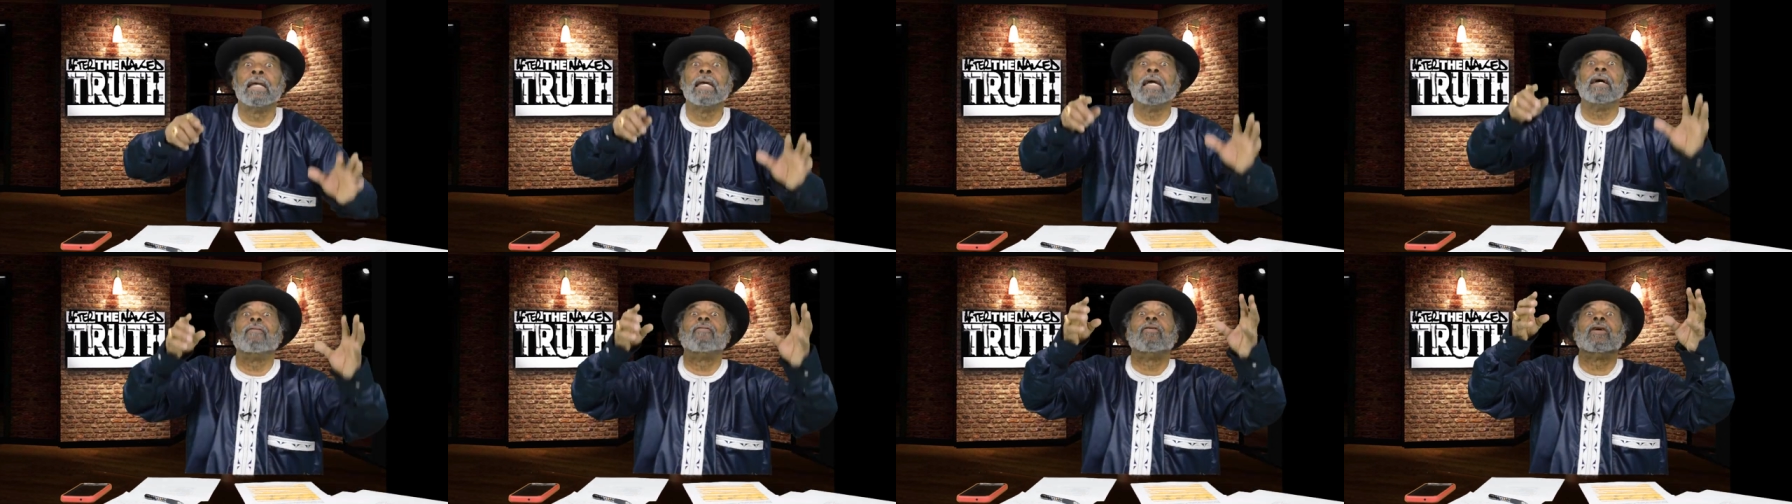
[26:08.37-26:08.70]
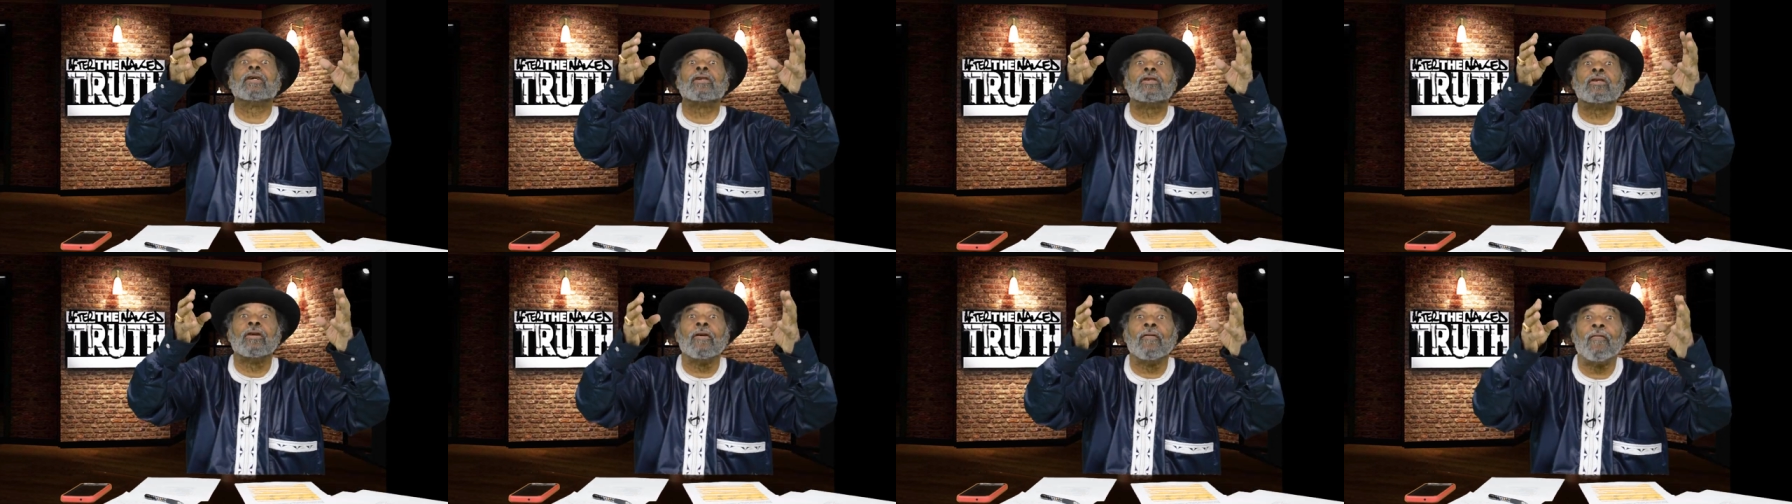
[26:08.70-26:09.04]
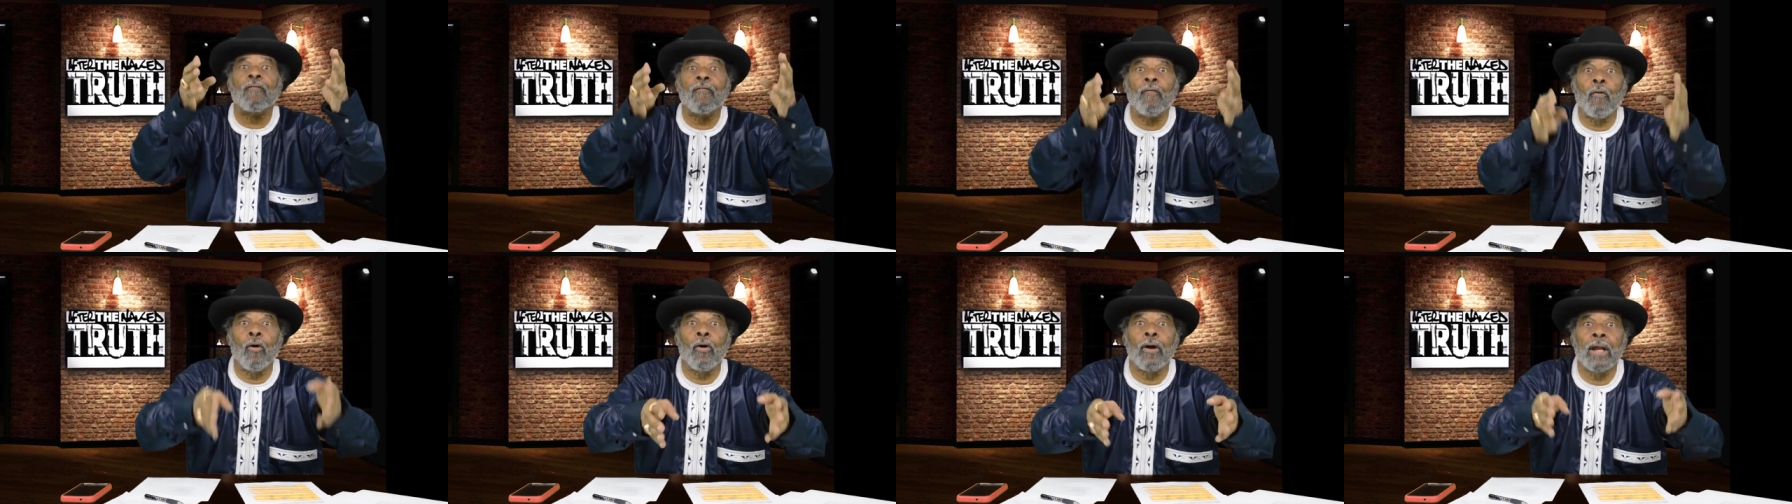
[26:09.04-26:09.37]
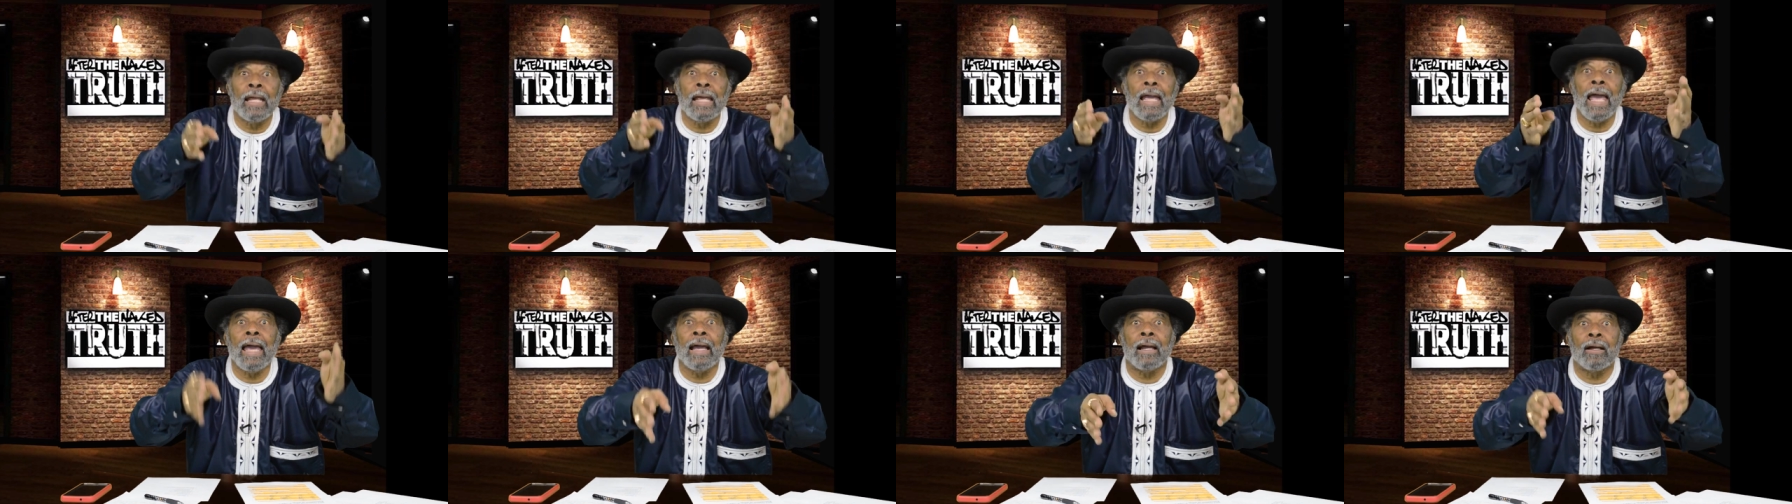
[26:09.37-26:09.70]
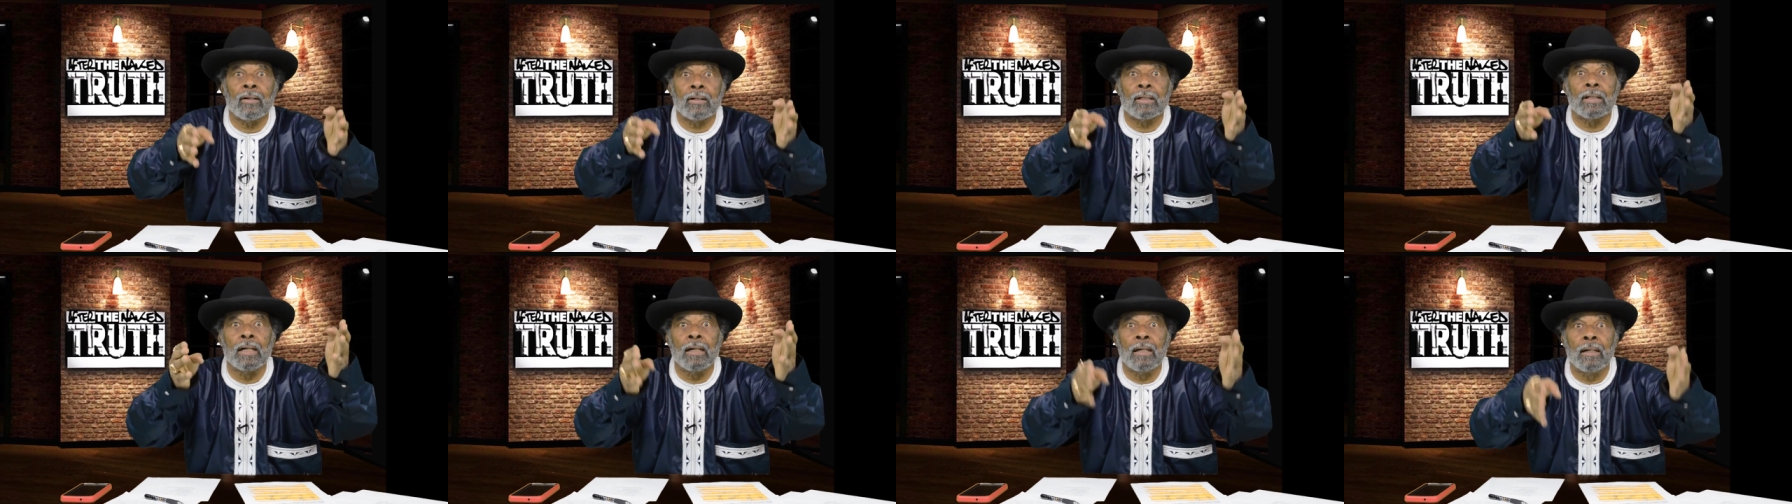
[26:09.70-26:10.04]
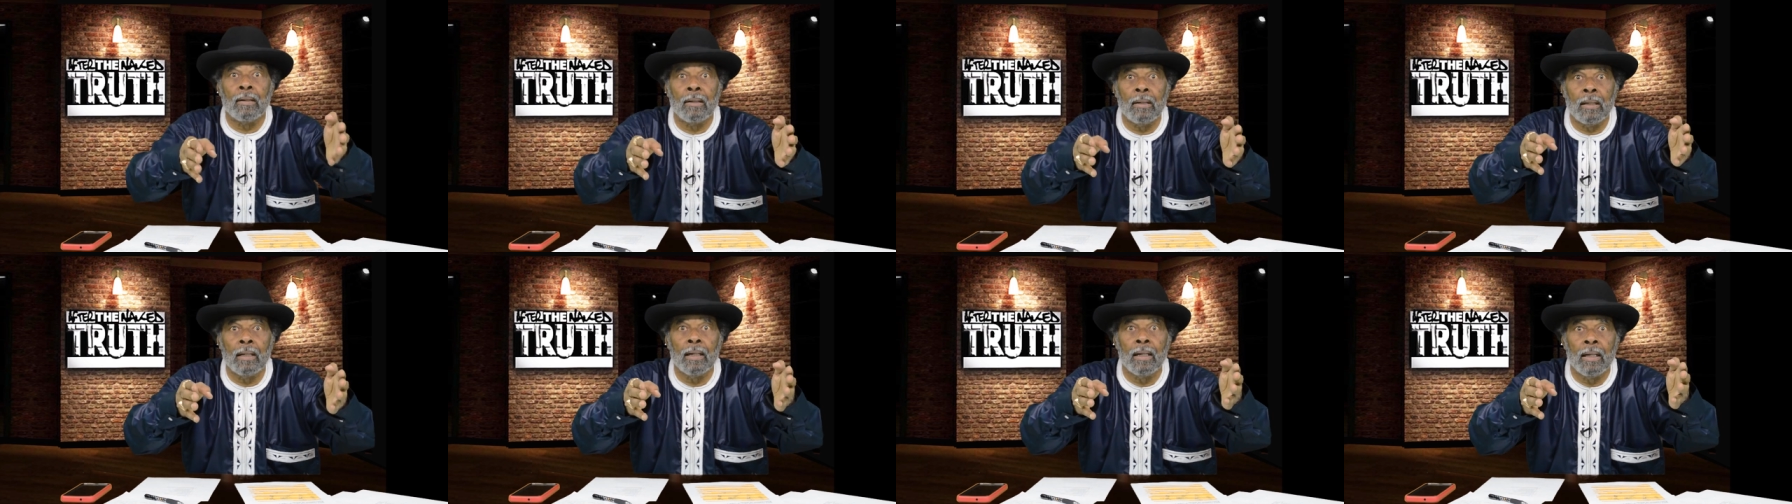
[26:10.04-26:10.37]
give us the forty acres in
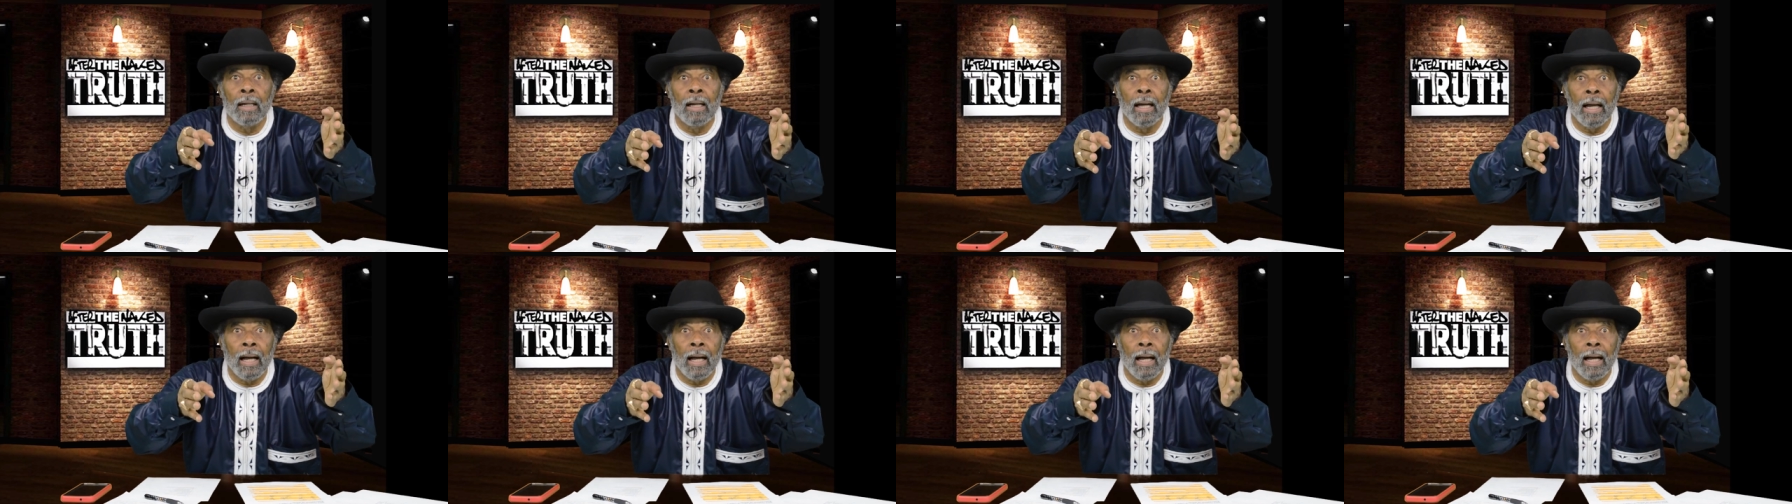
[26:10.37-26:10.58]
a,